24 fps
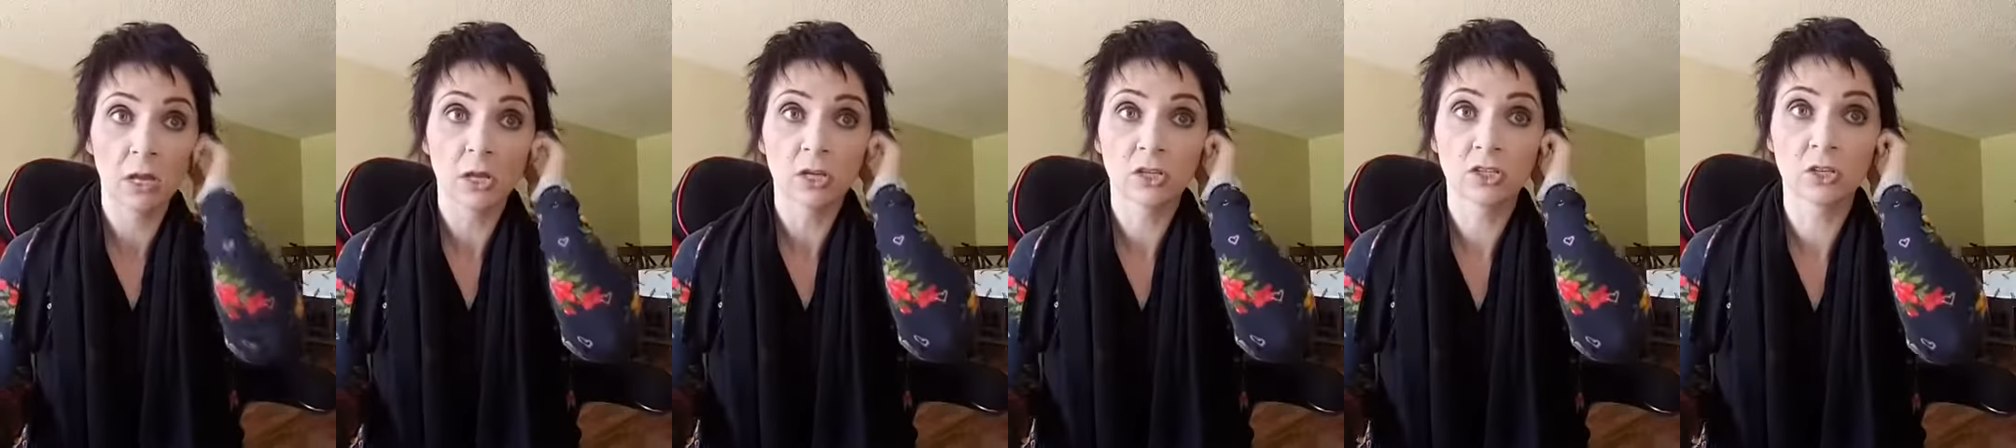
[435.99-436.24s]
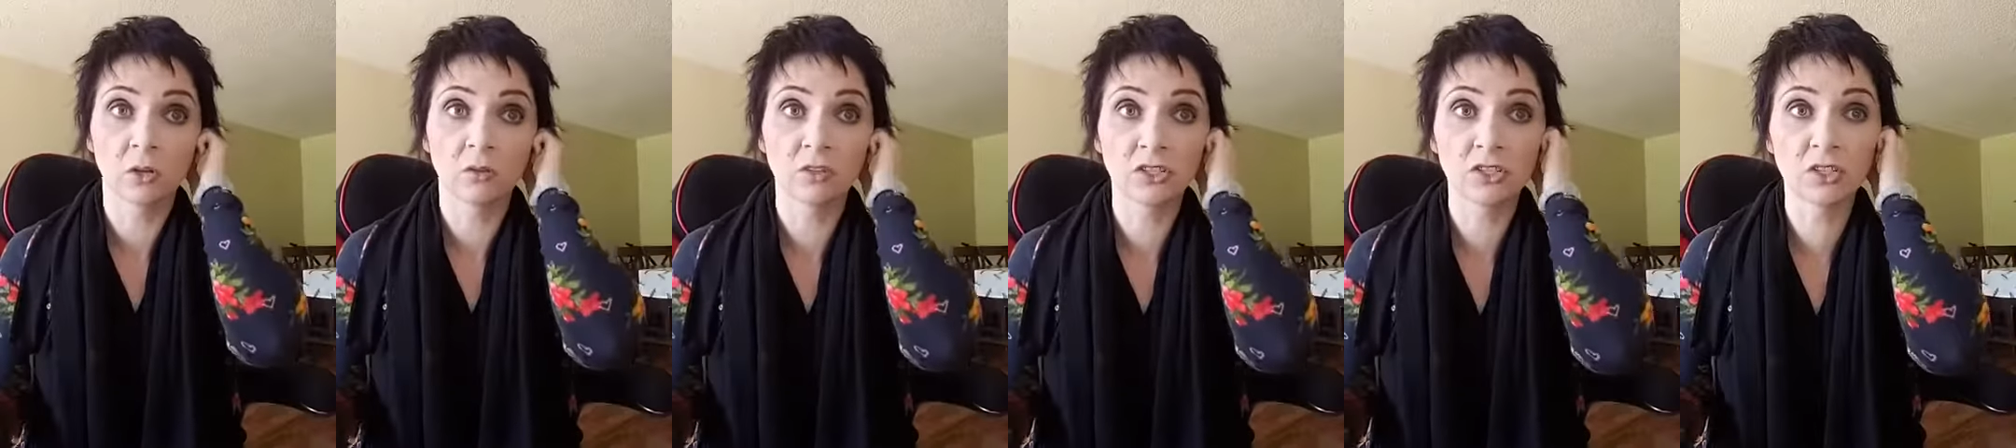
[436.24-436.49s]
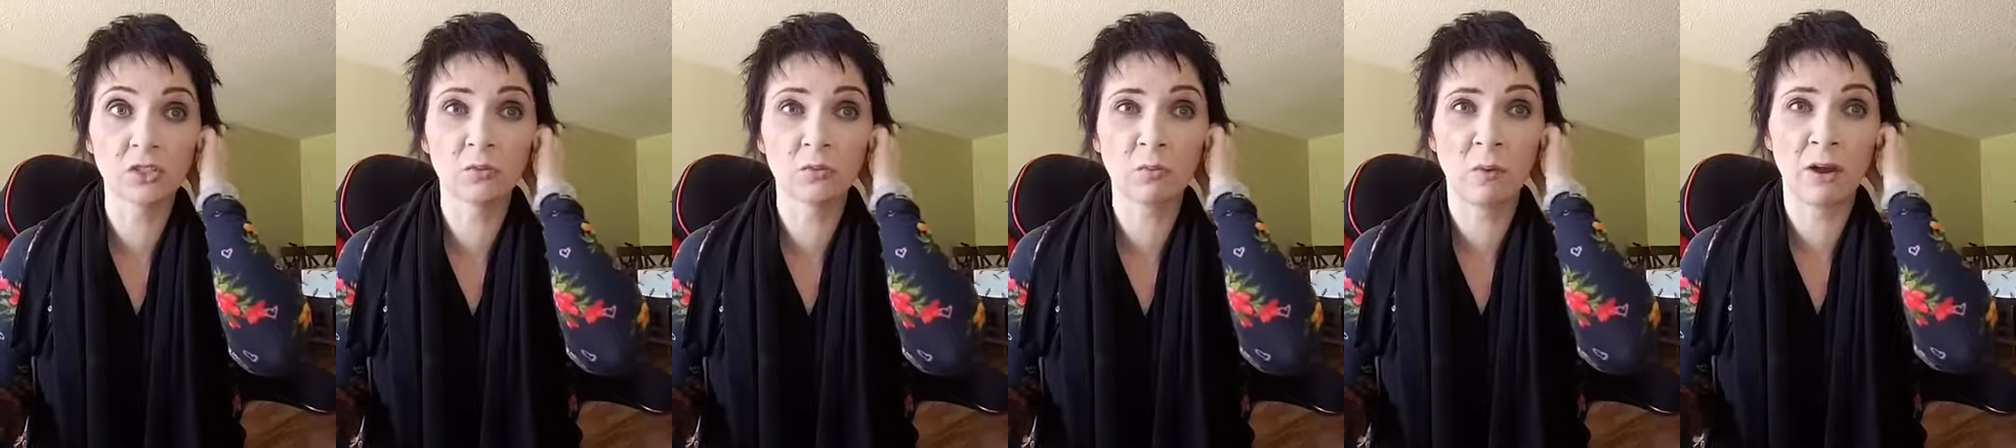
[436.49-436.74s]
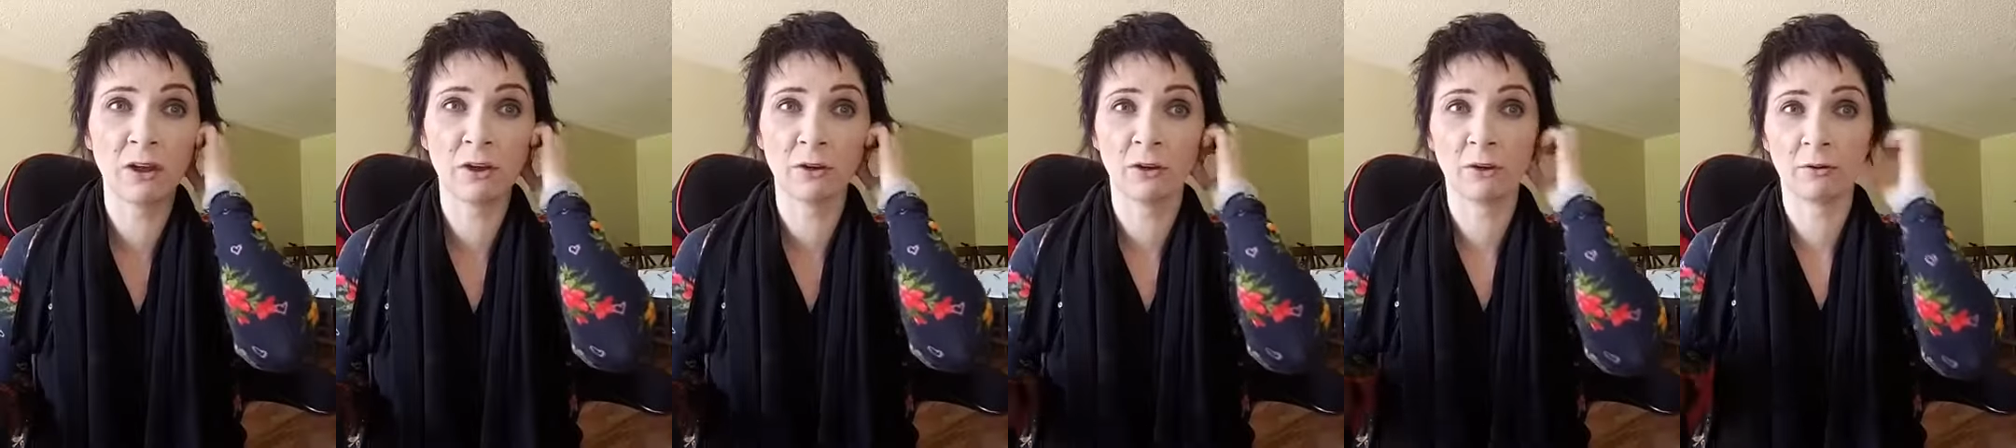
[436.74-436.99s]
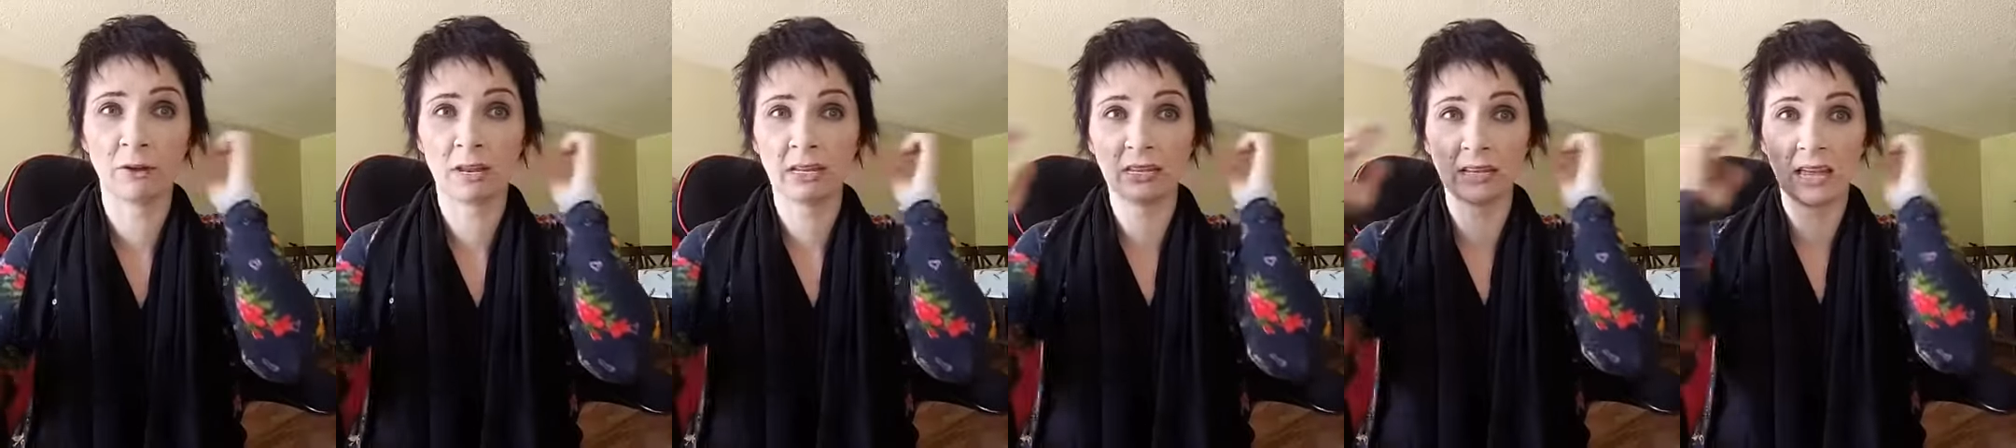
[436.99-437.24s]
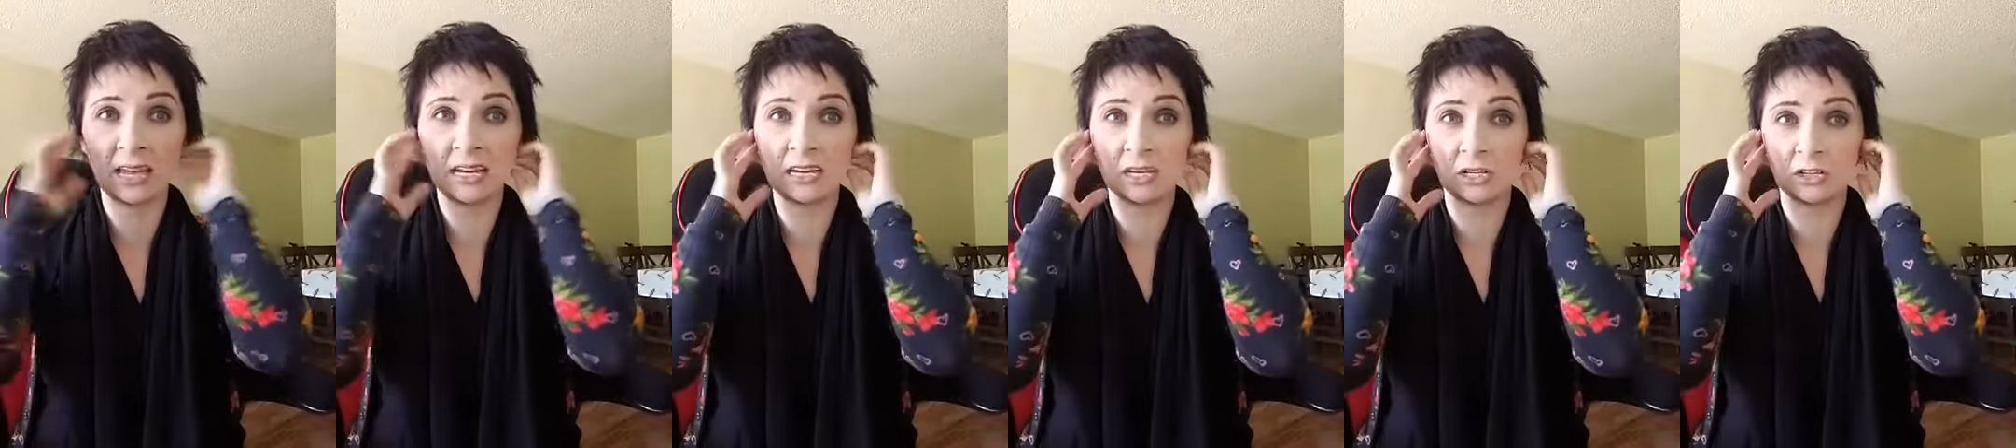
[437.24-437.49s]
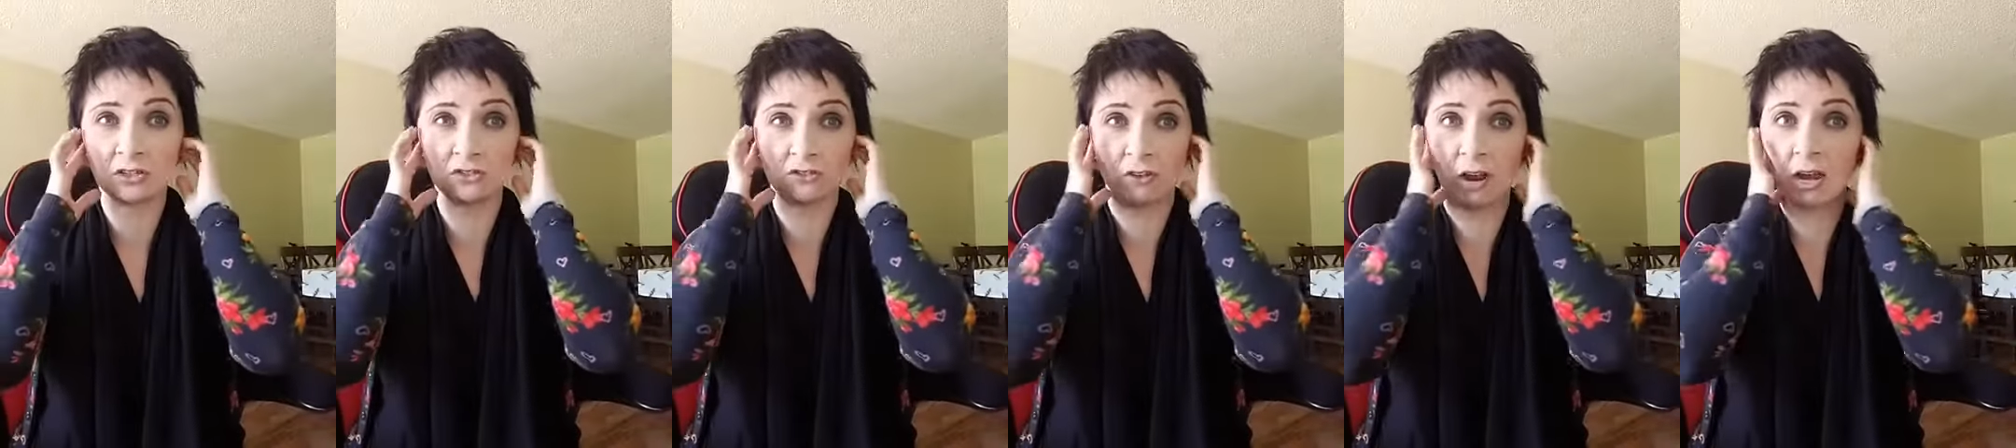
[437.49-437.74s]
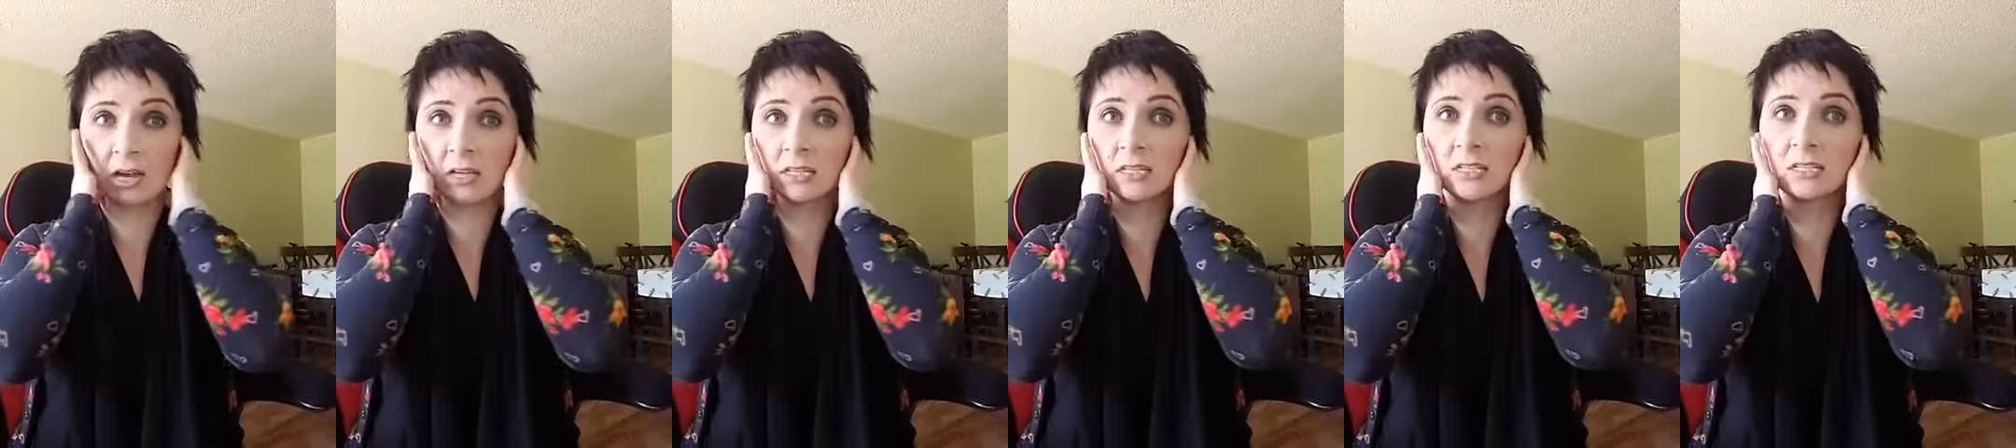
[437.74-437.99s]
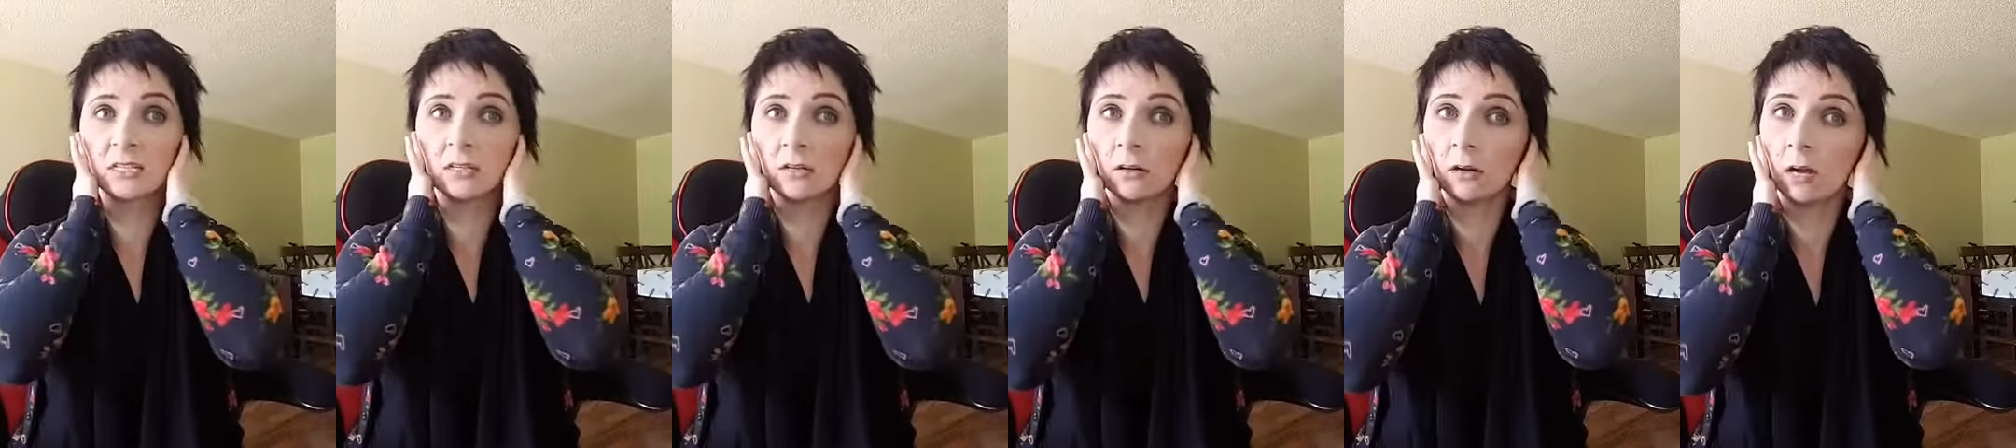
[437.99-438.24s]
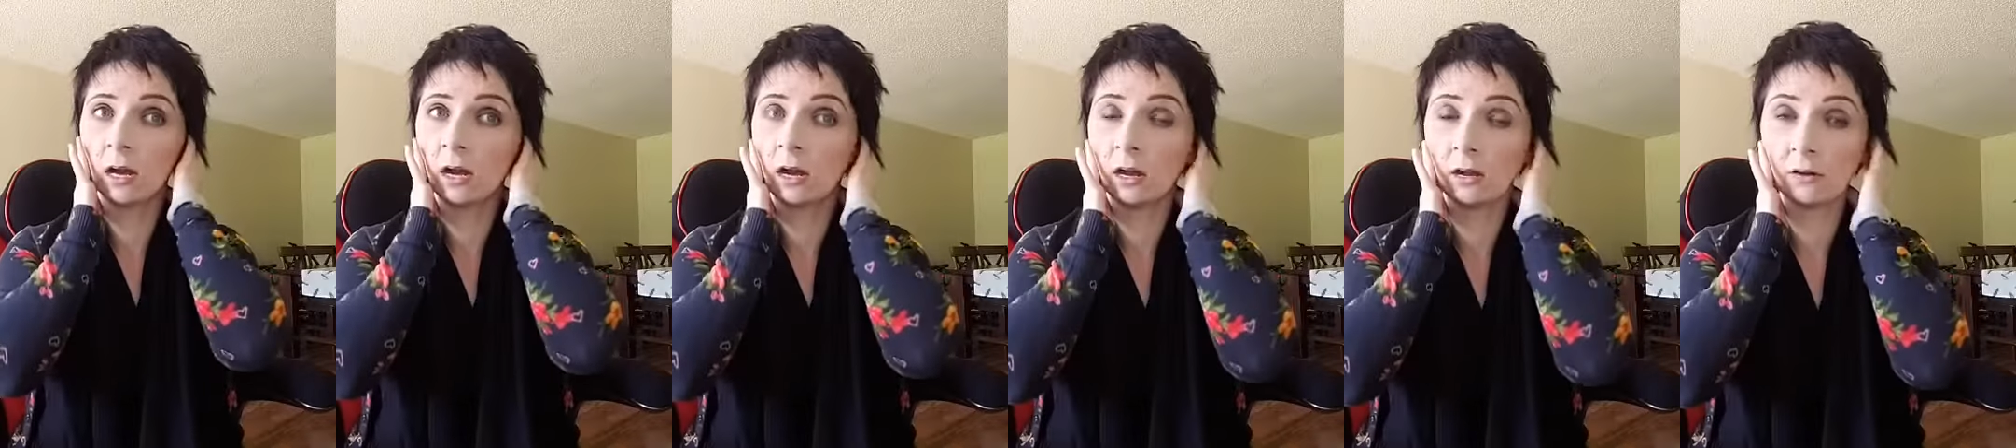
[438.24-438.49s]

So this is why you're hearing lightning strikes,